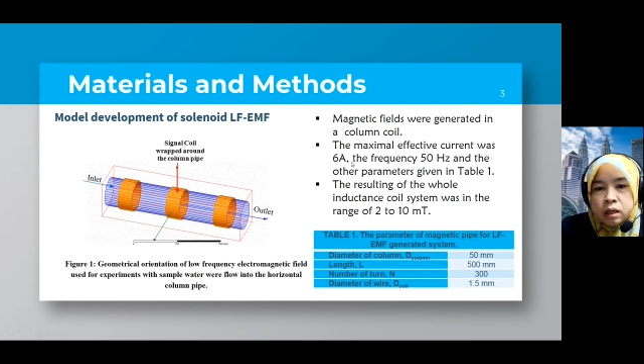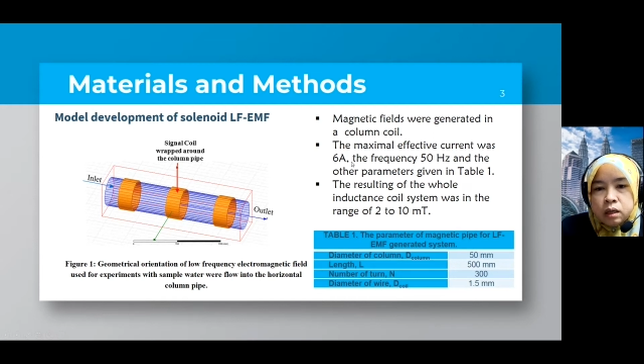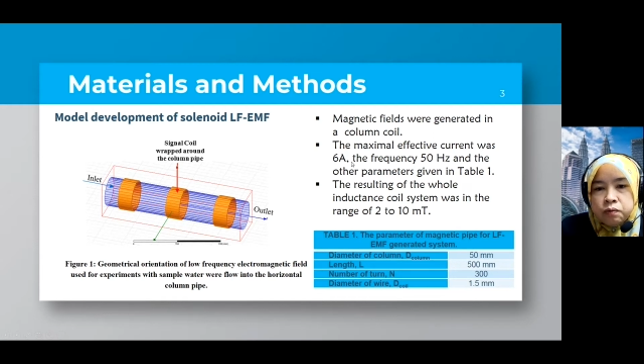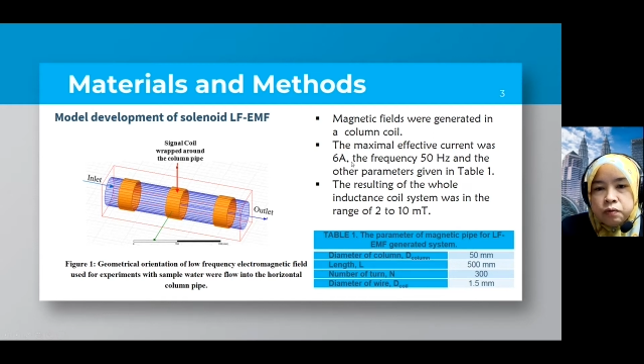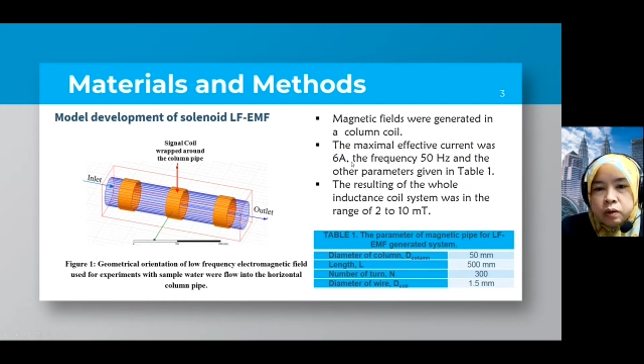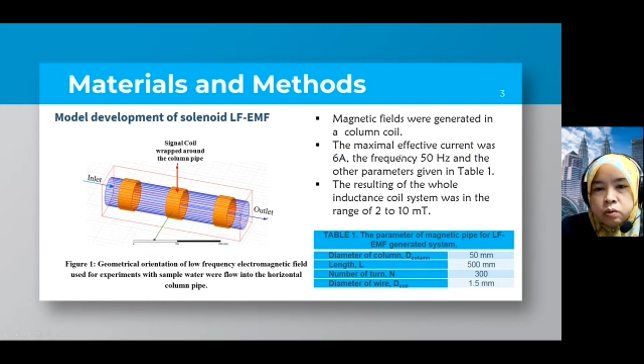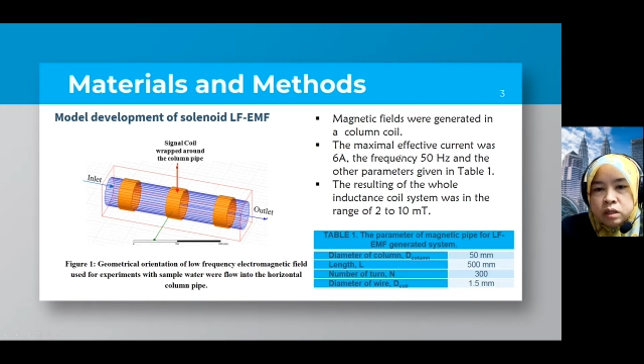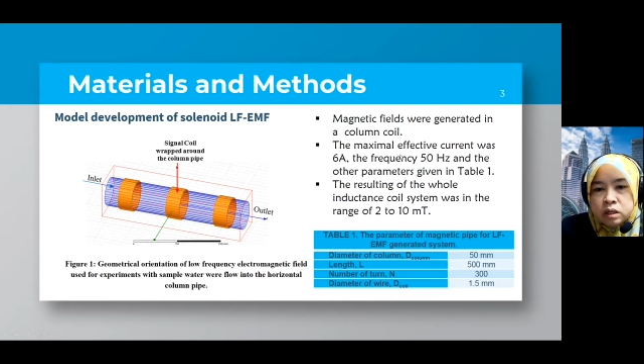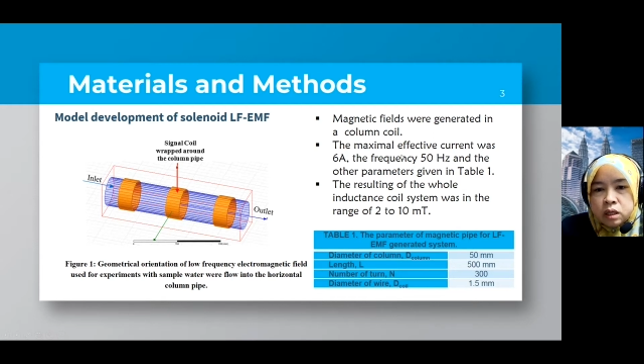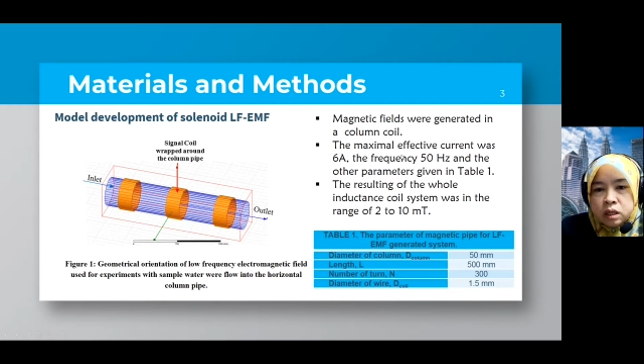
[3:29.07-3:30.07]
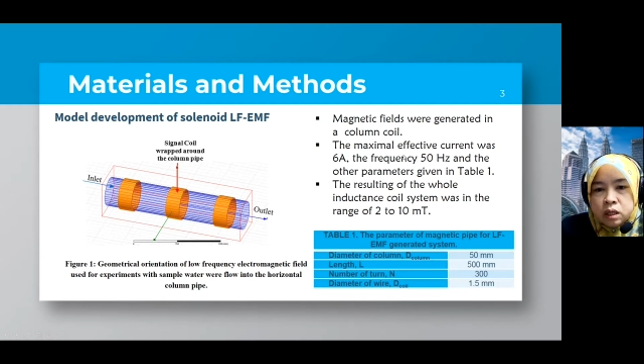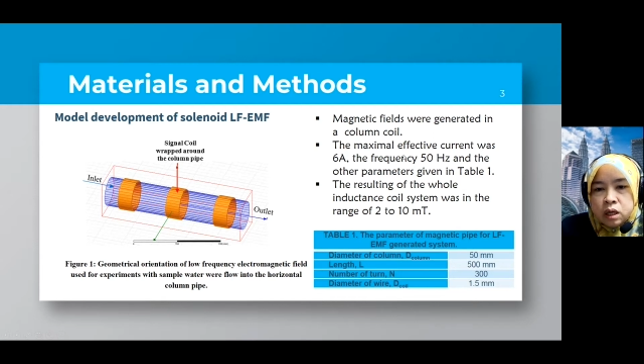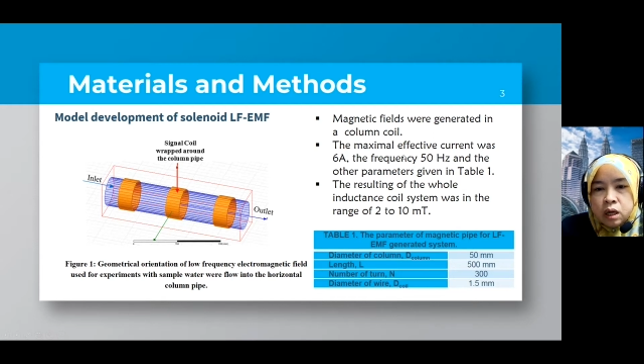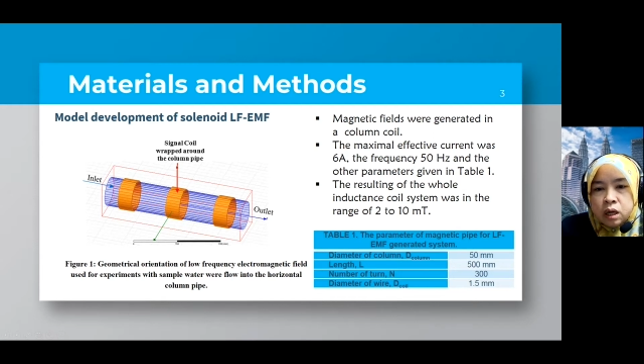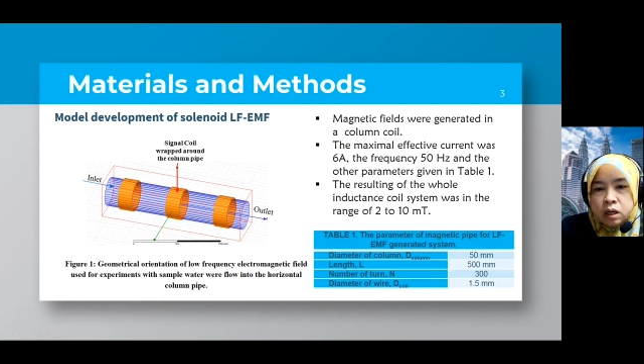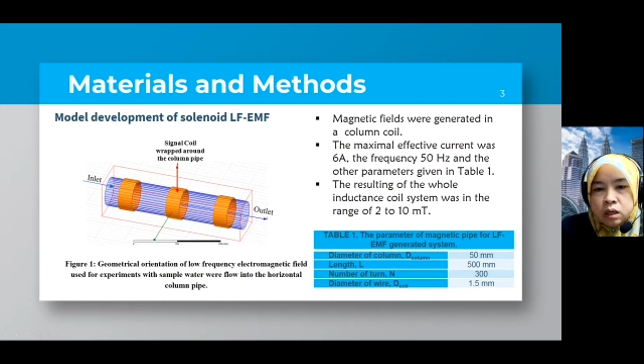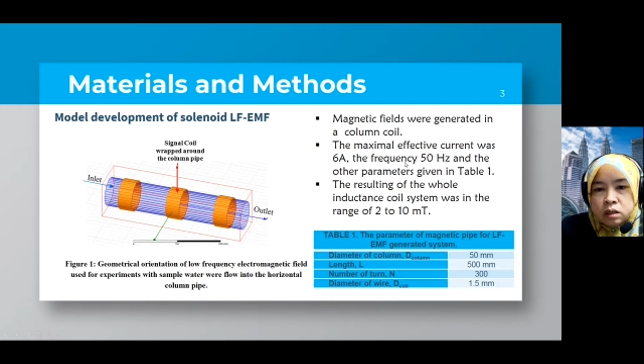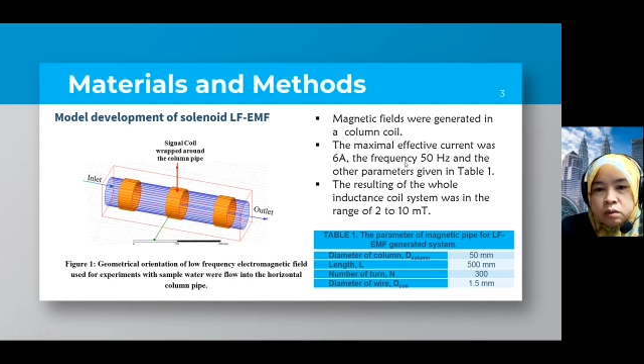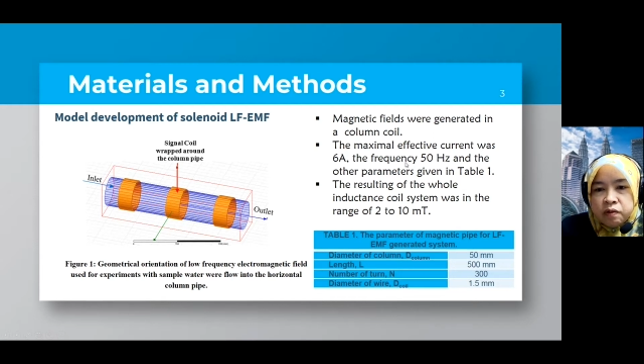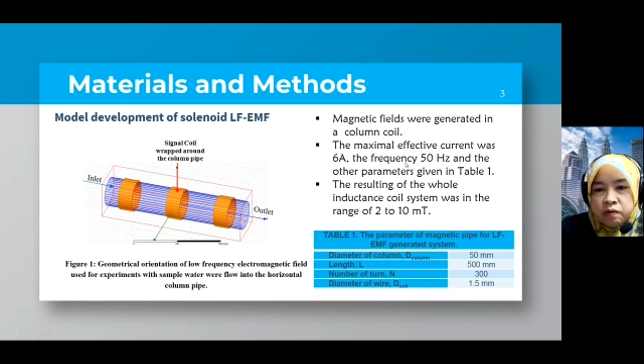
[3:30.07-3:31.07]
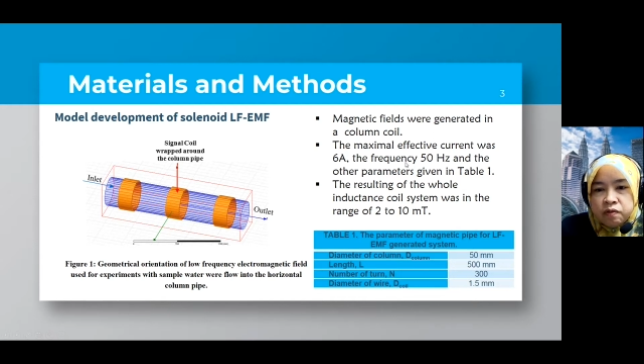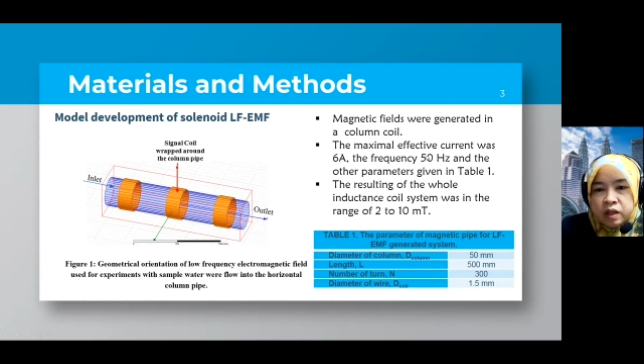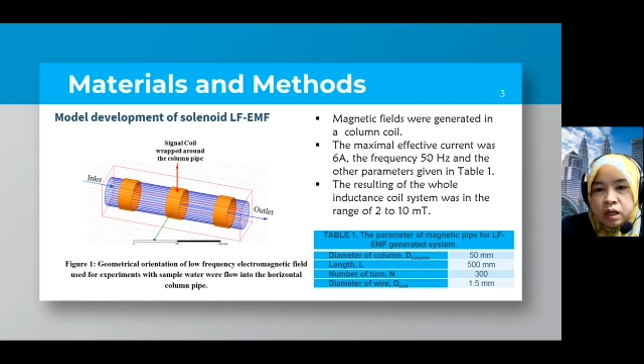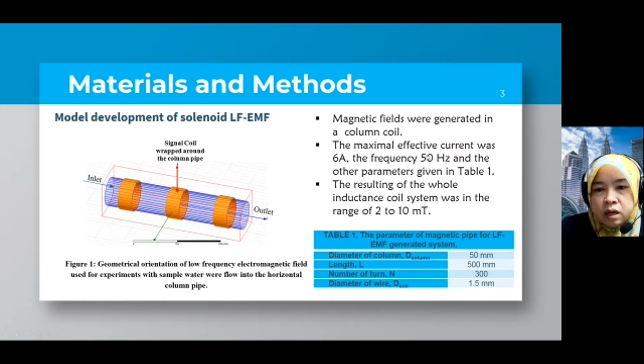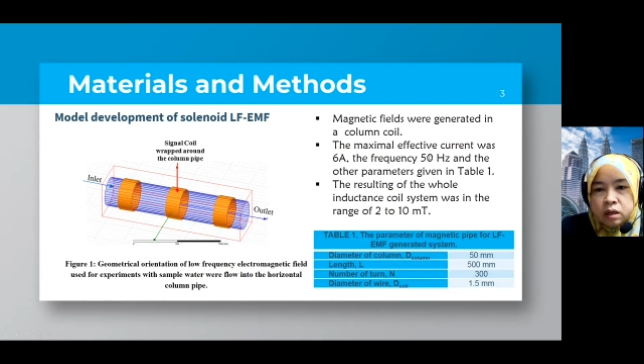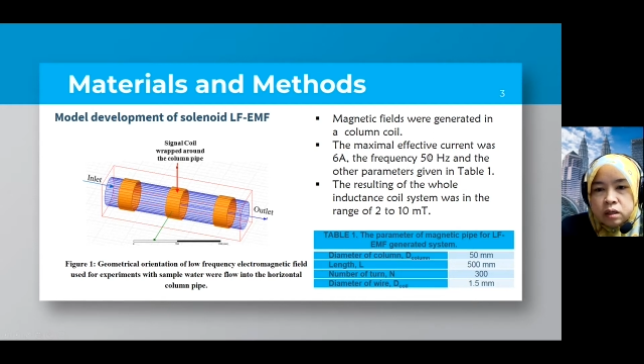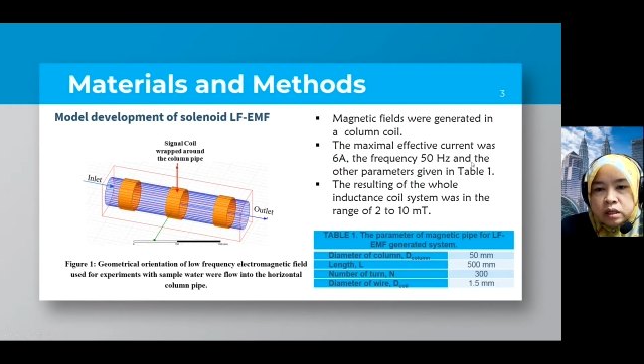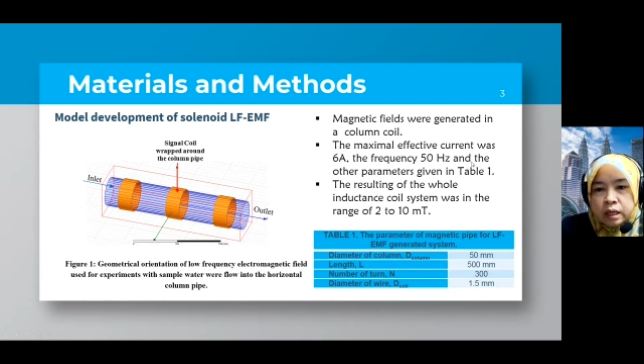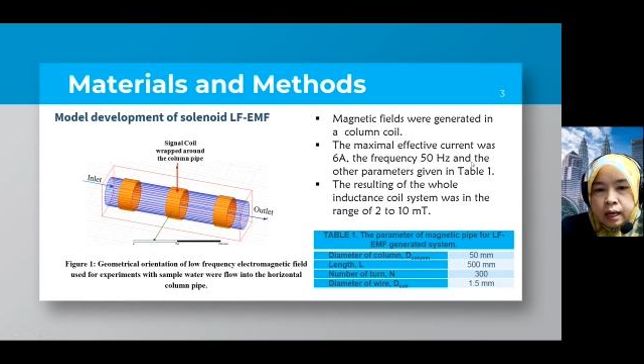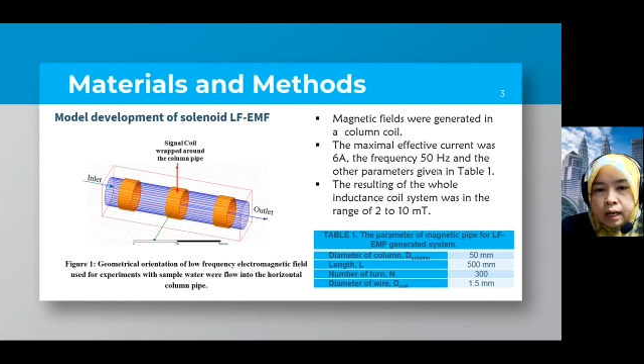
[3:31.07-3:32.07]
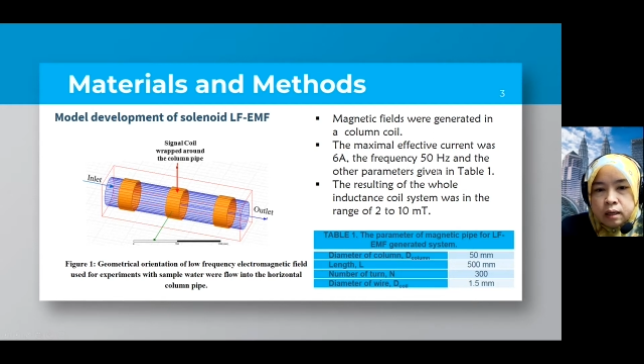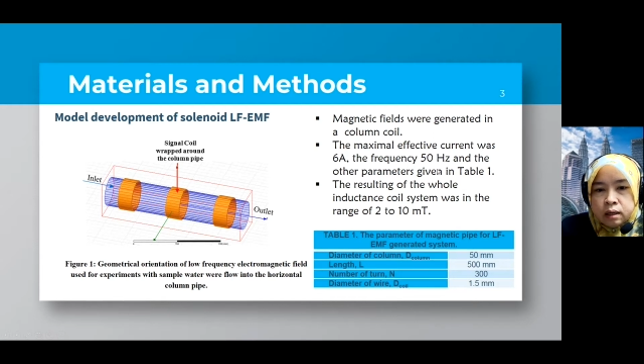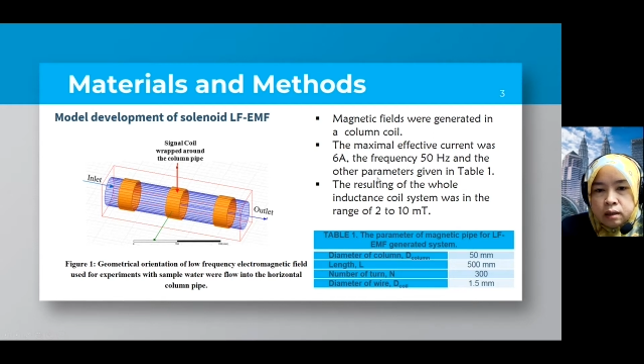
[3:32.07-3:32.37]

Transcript: The frequency is 50 Hz and